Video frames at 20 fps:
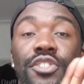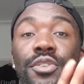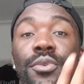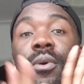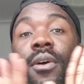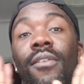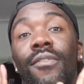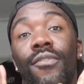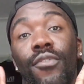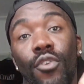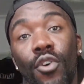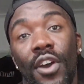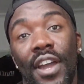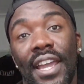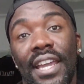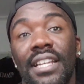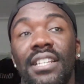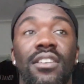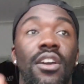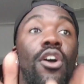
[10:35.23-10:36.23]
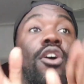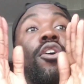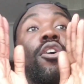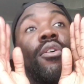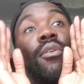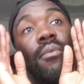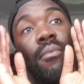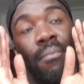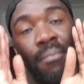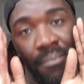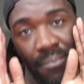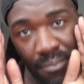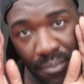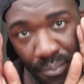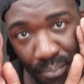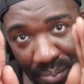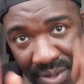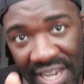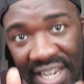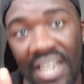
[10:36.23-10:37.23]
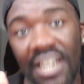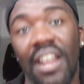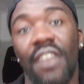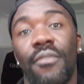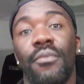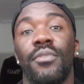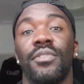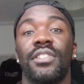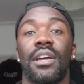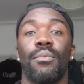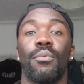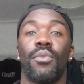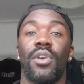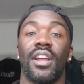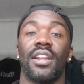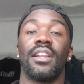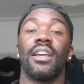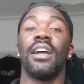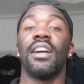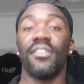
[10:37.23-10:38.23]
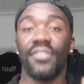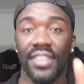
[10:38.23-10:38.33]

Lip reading: to avoid being in love with someone.